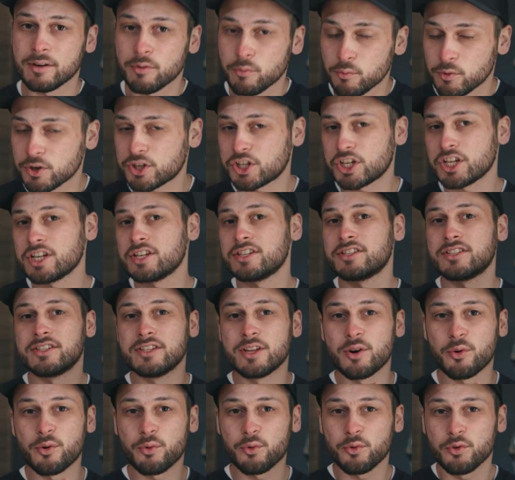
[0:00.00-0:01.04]
which is
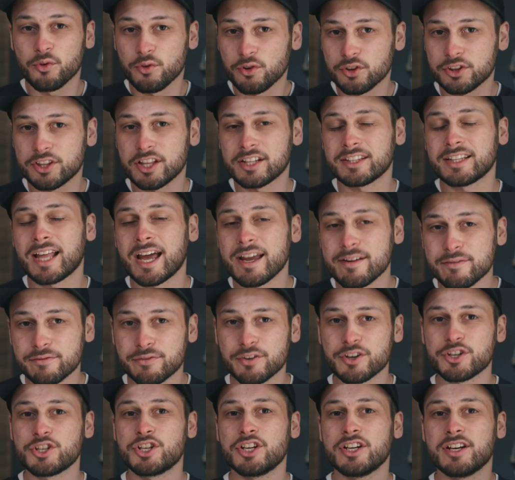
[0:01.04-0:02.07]
the light
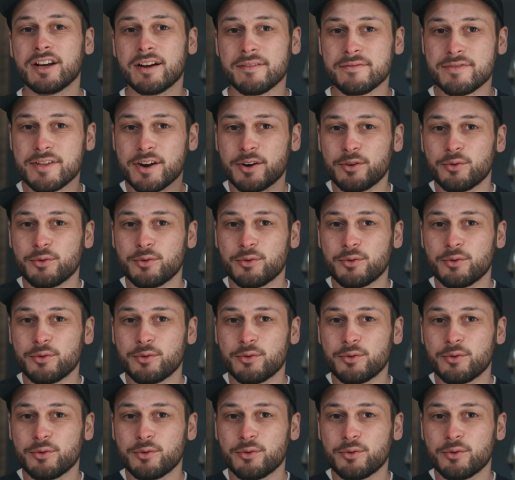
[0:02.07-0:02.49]
version of their